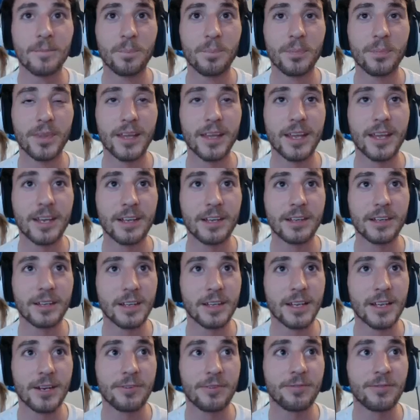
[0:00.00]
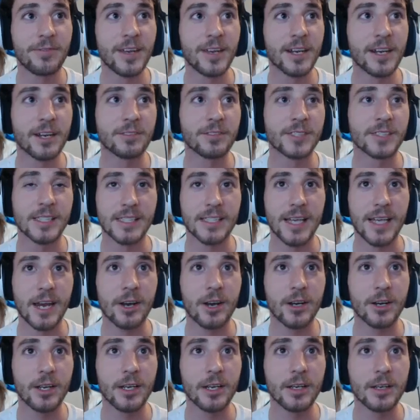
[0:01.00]
in a fit of
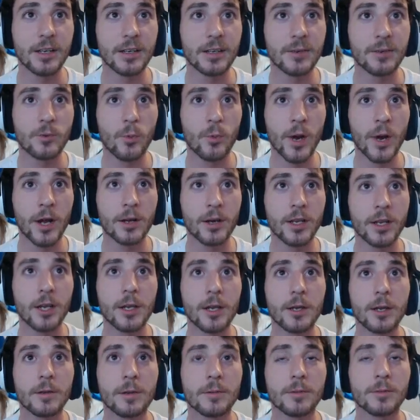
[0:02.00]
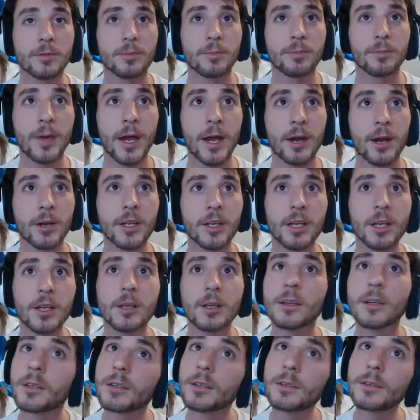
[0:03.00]
scaredy, waredy, parody.
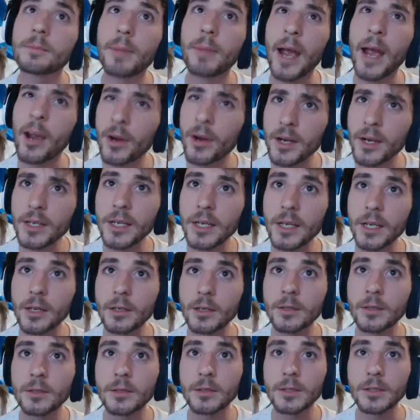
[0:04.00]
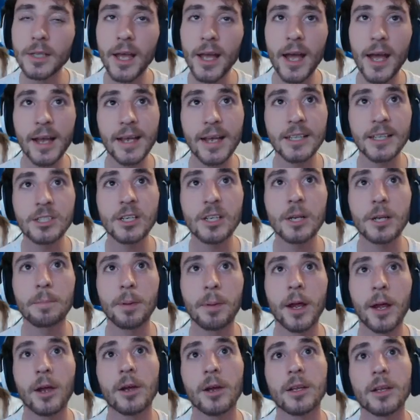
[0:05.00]
Parody? Yeah, I guess you could
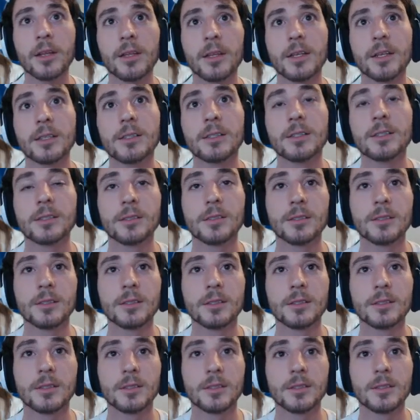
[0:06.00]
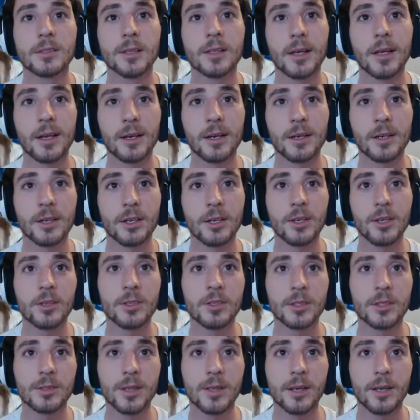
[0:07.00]
parody this. I don't know, you
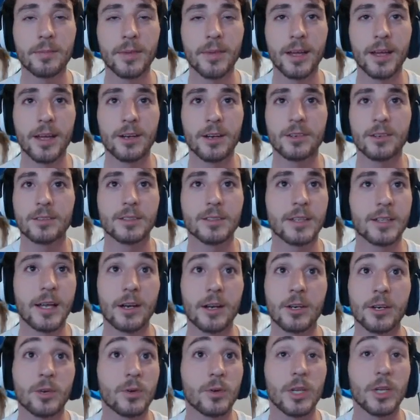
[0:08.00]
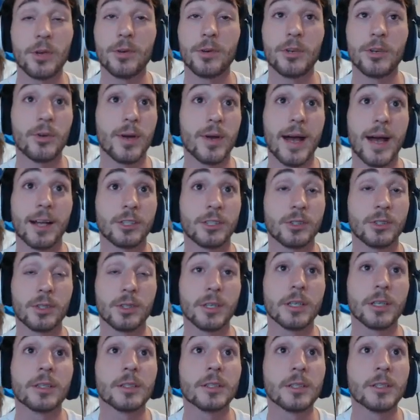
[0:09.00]
just like I don't know what you would do
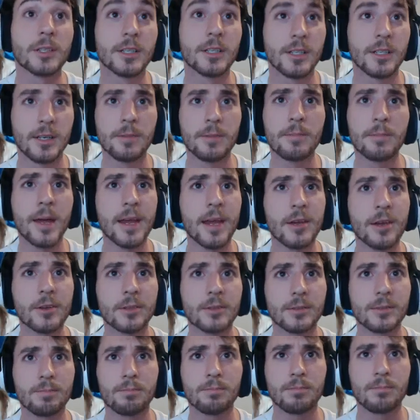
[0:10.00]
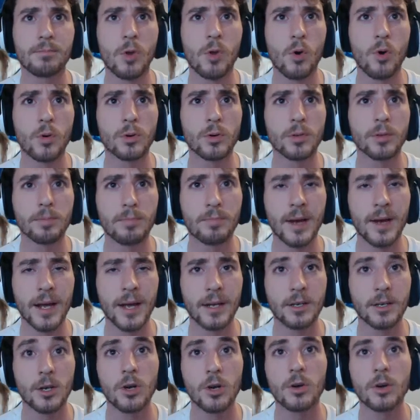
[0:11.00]
actually. You make your own
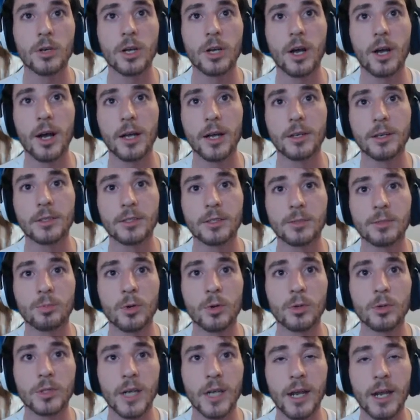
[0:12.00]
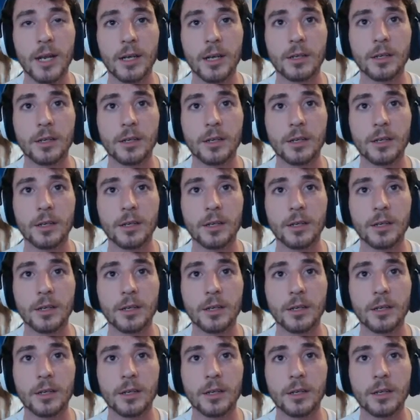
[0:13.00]
mind. Oh god, it's rotating.